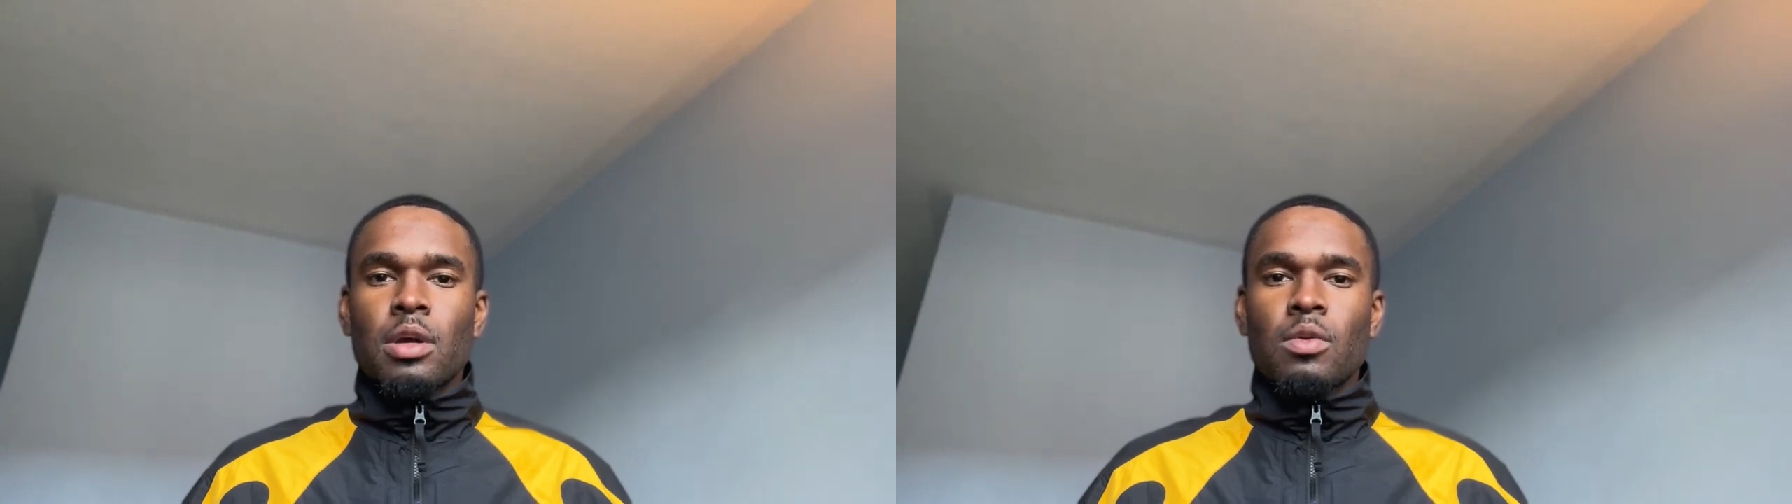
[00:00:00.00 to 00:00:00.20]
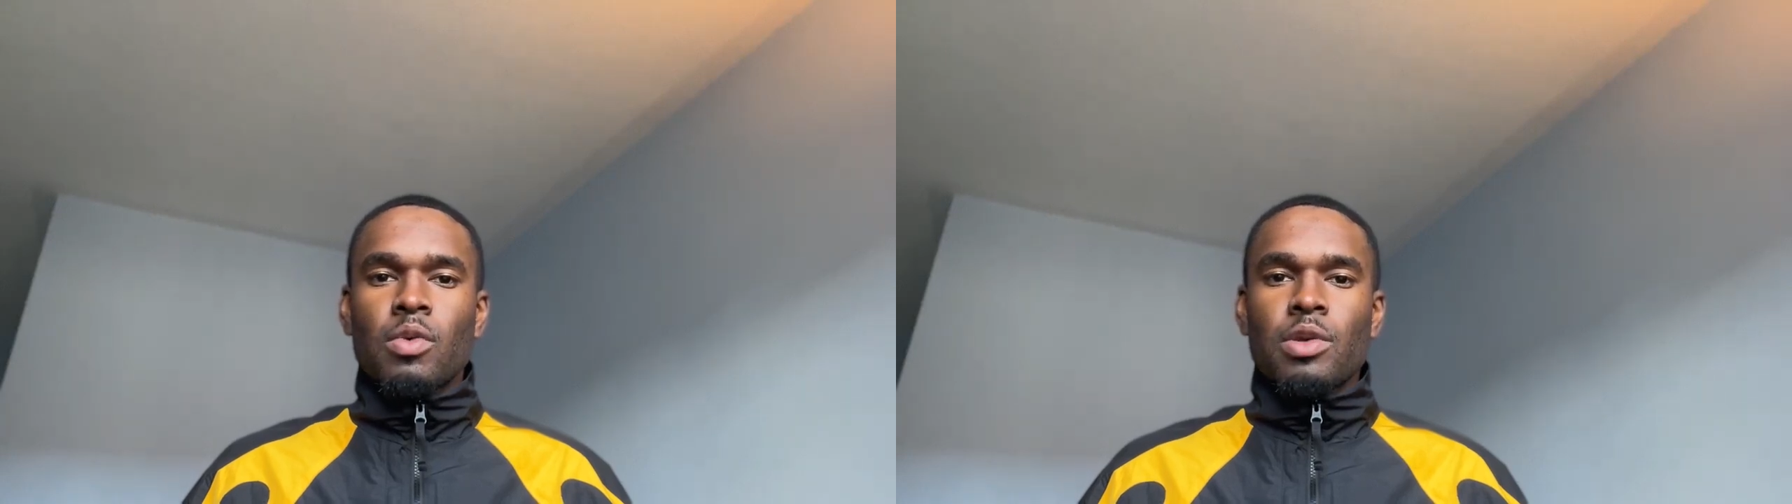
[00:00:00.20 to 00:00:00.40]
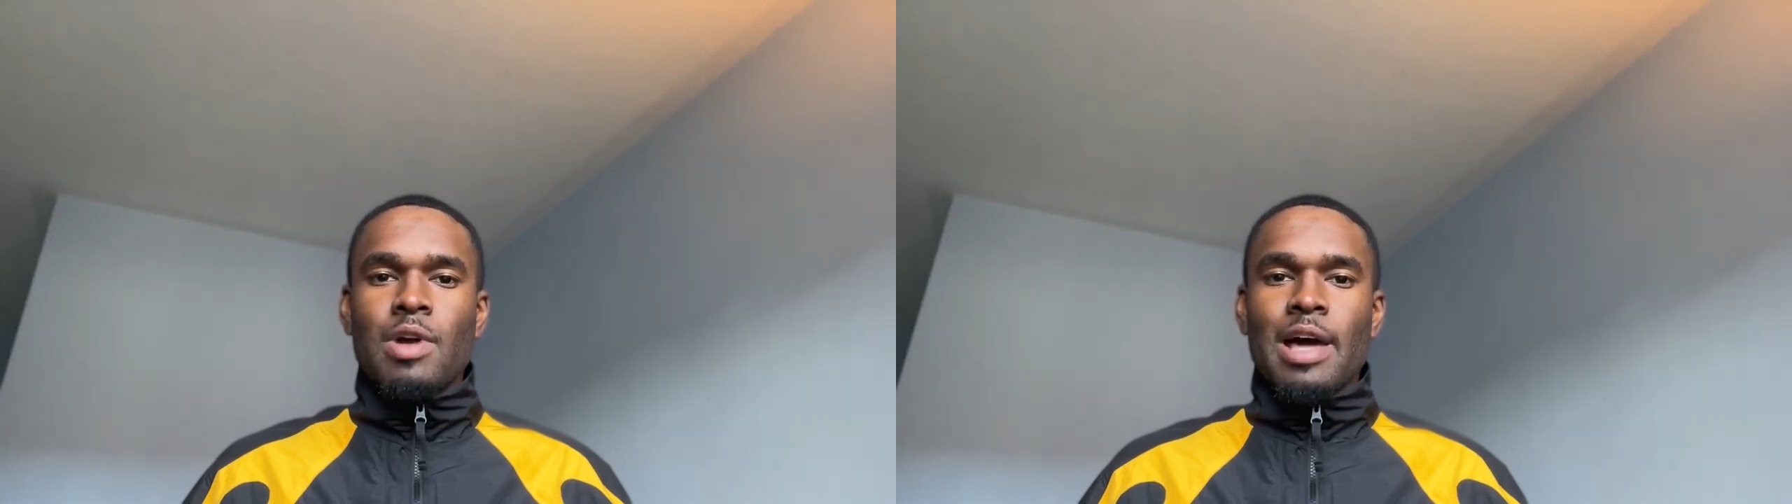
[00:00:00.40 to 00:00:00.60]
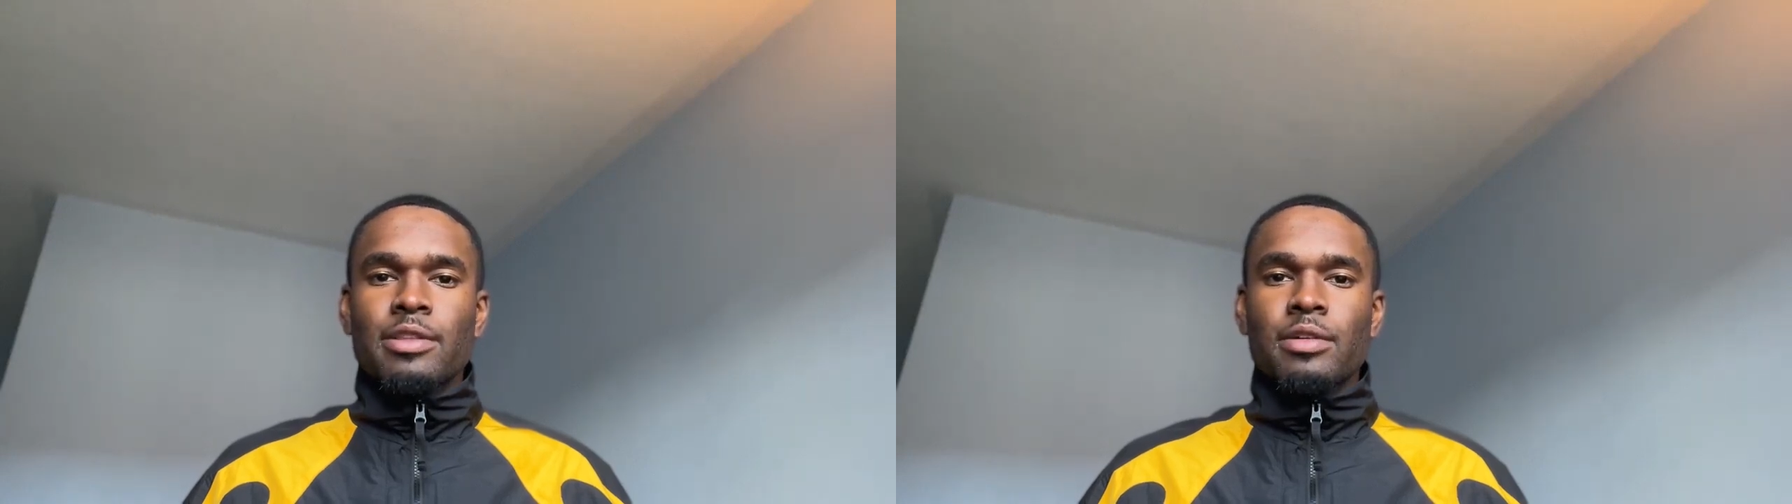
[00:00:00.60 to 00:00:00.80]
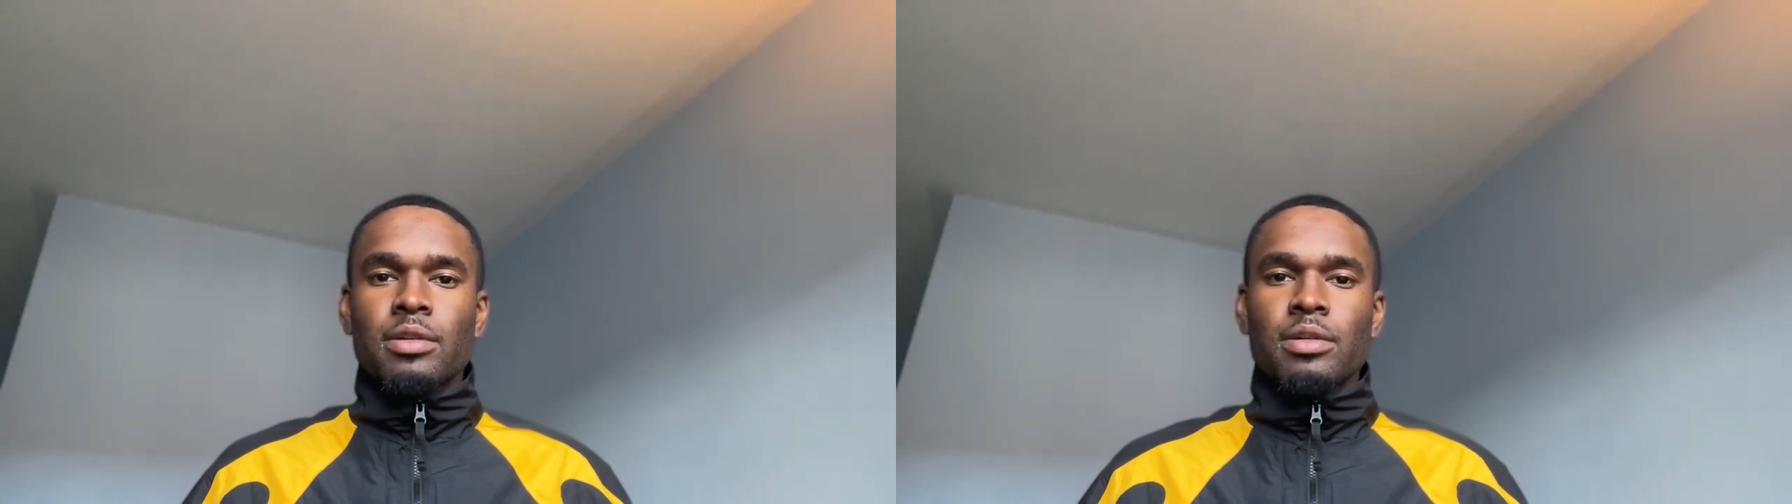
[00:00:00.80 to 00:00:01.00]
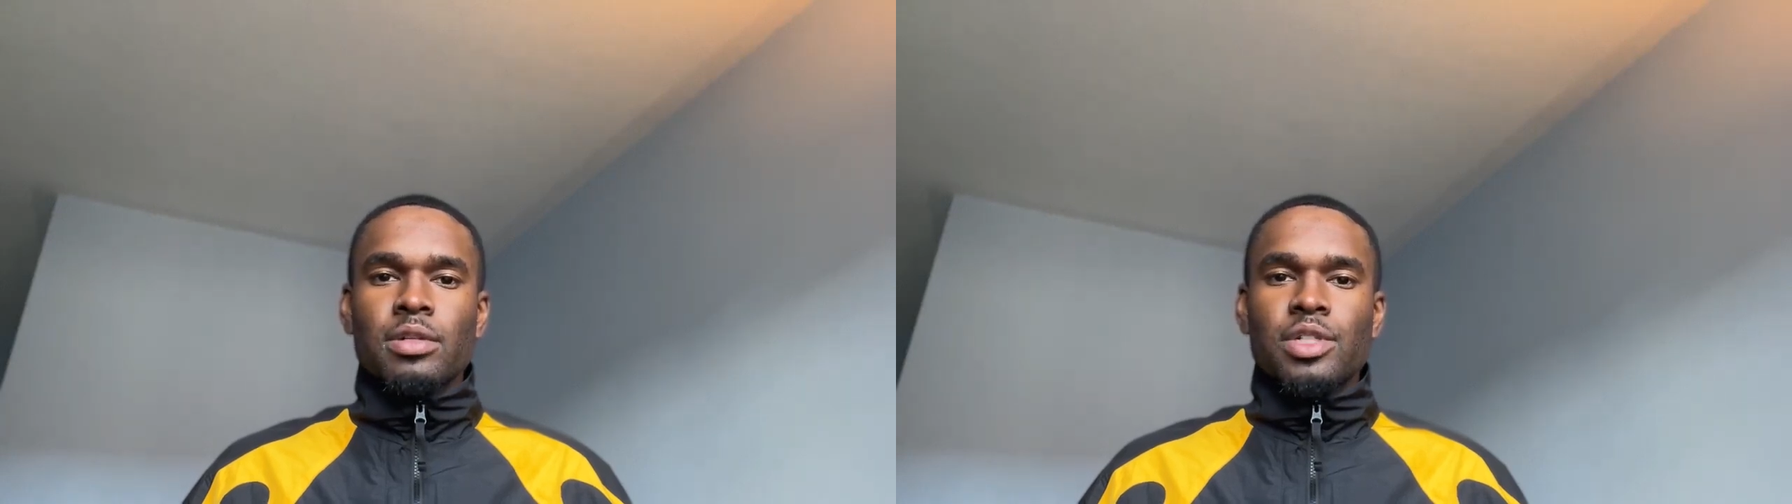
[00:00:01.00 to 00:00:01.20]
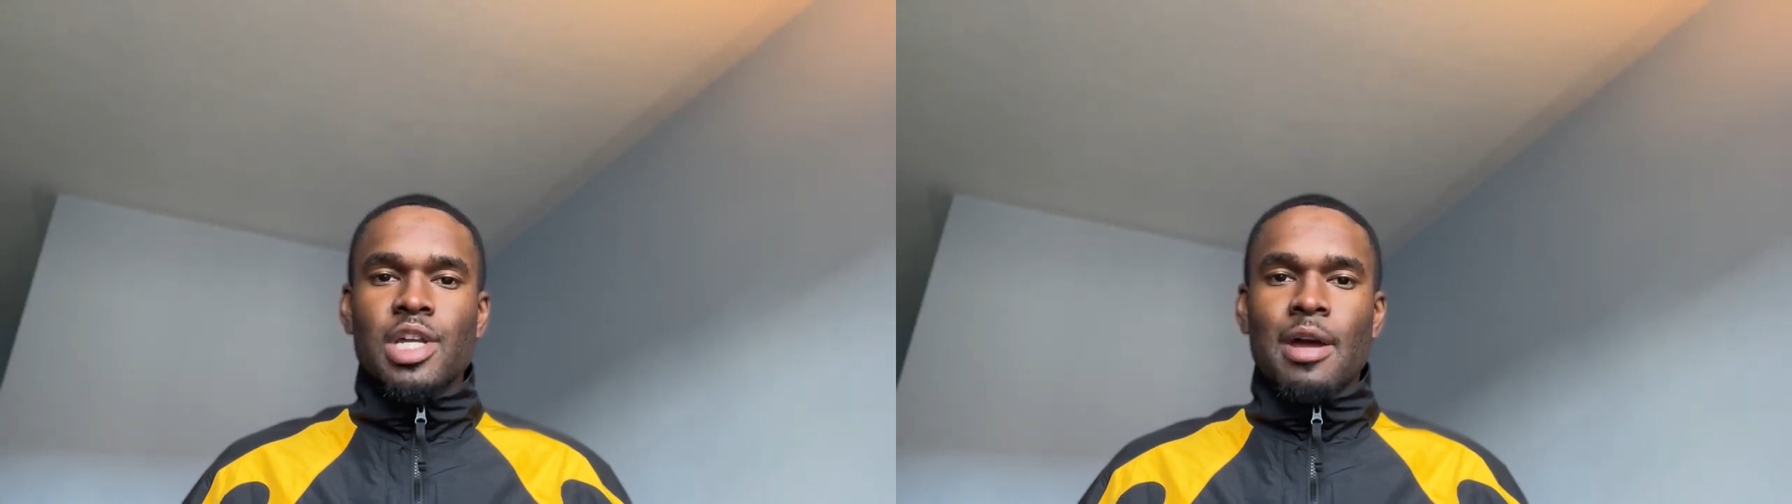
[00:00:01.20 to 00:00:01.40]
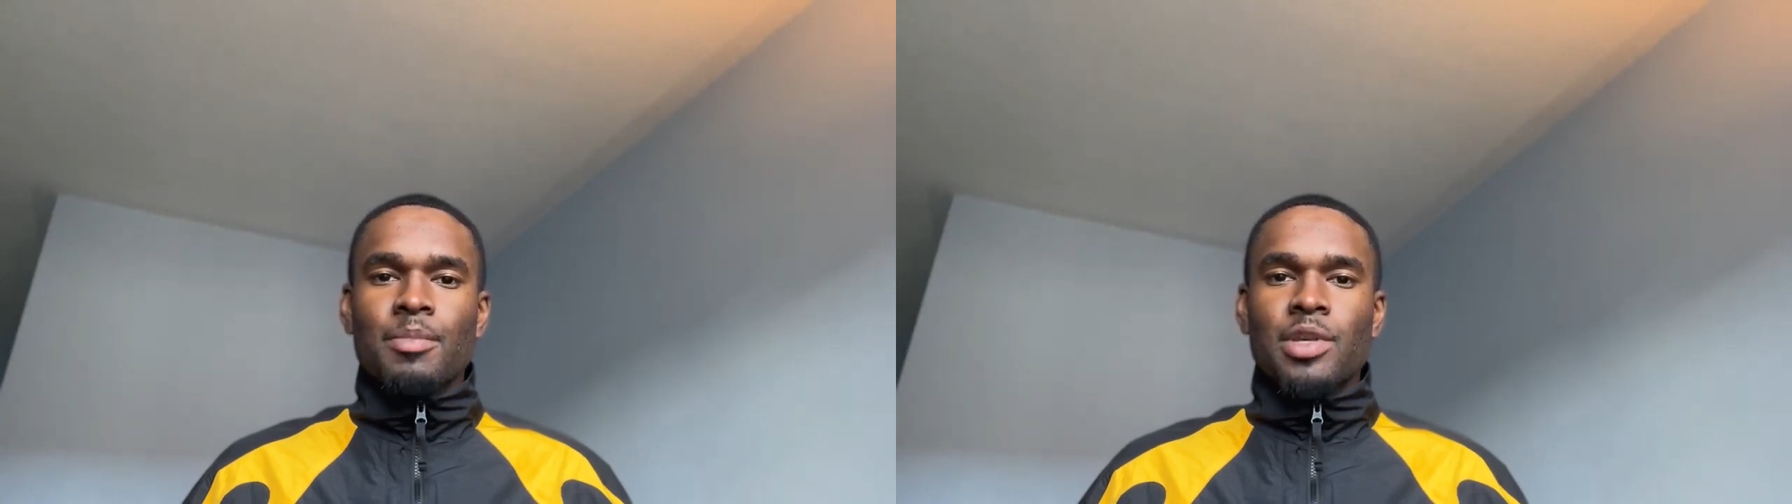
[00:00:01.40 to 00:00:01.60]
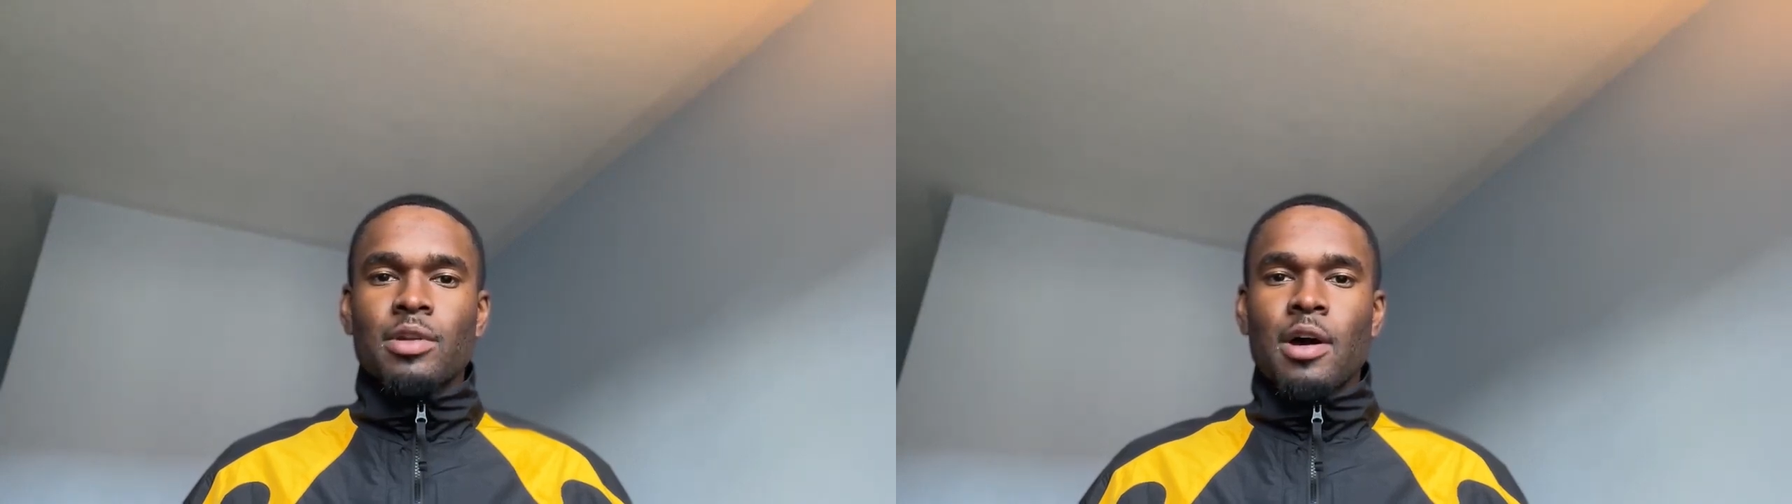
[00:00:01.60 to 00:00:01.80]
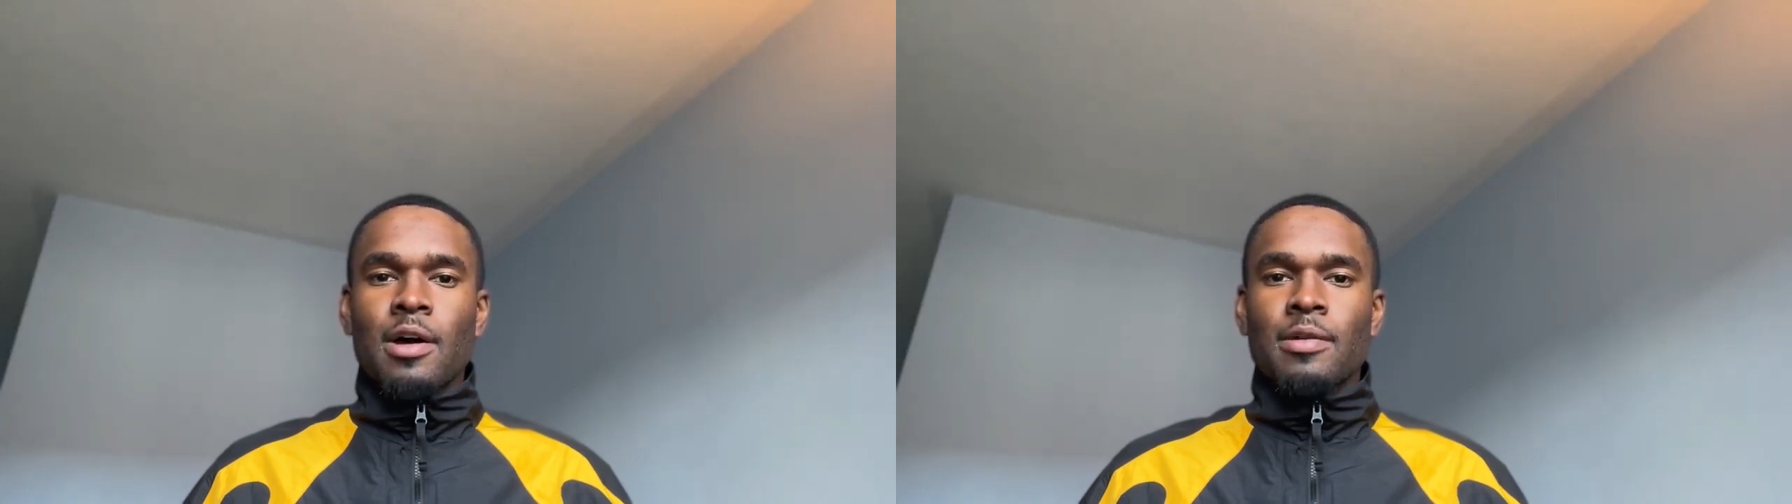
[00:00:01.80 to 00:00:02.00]
we rather champion
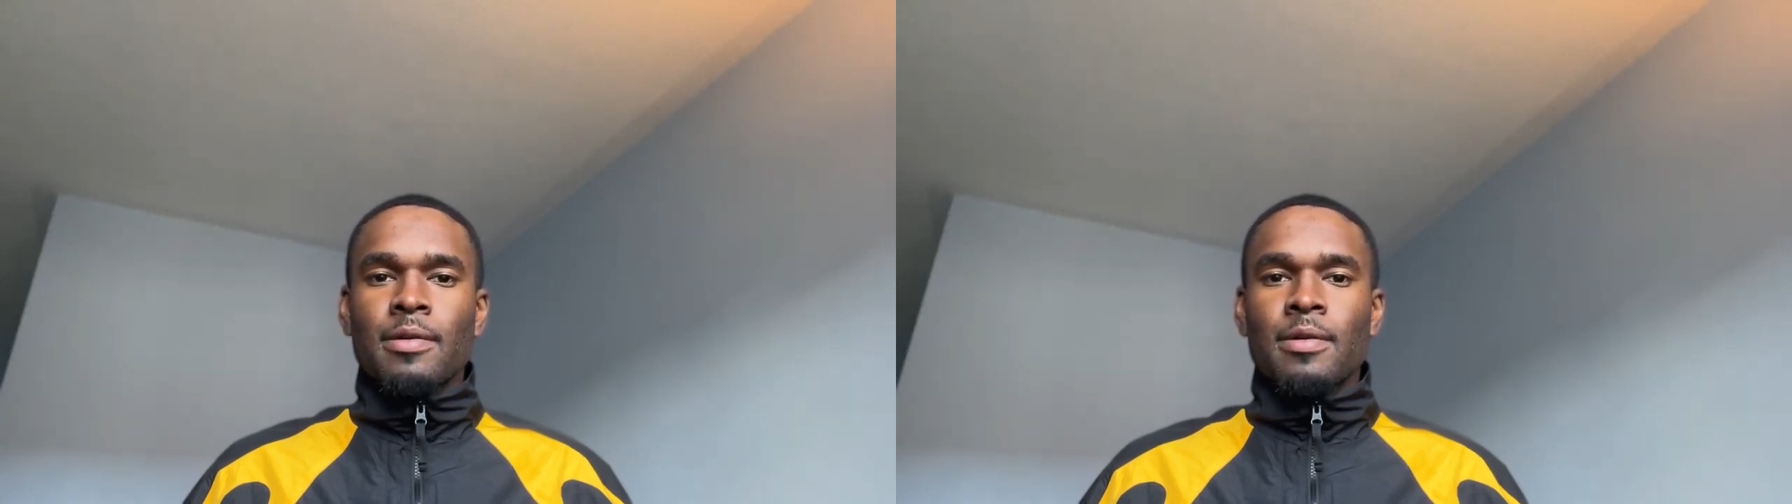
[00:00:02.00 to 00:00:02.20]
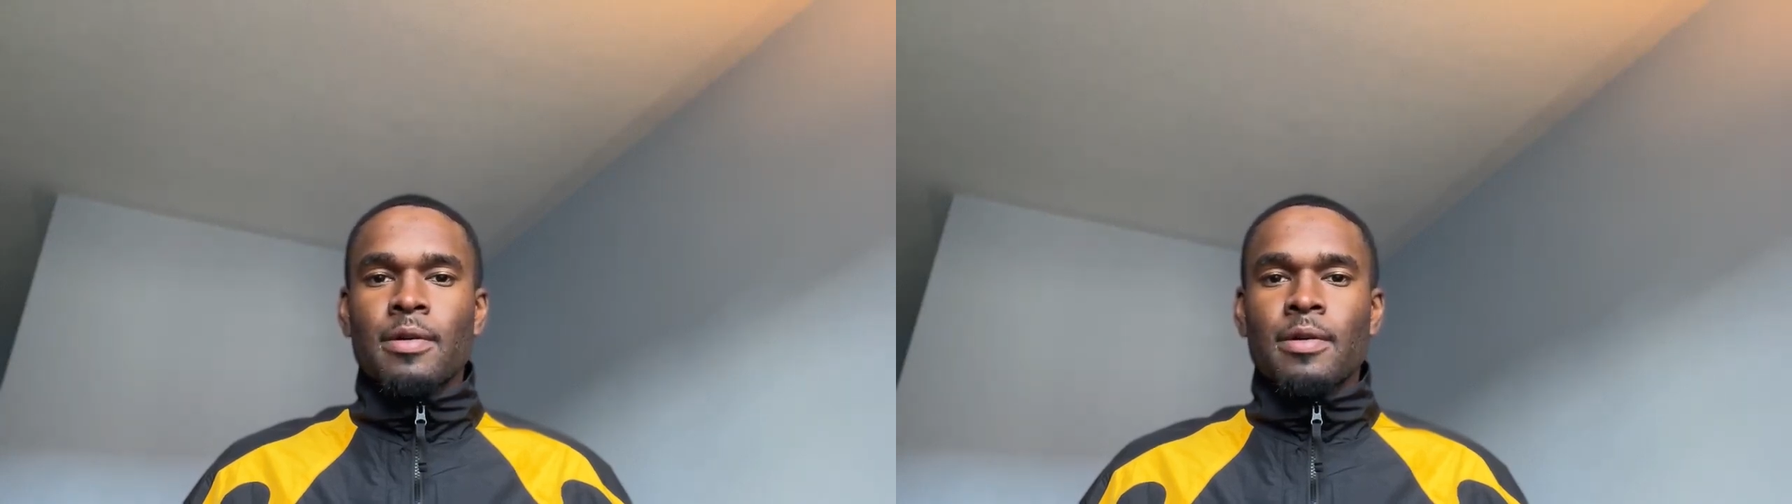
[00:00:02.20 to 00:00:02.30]
on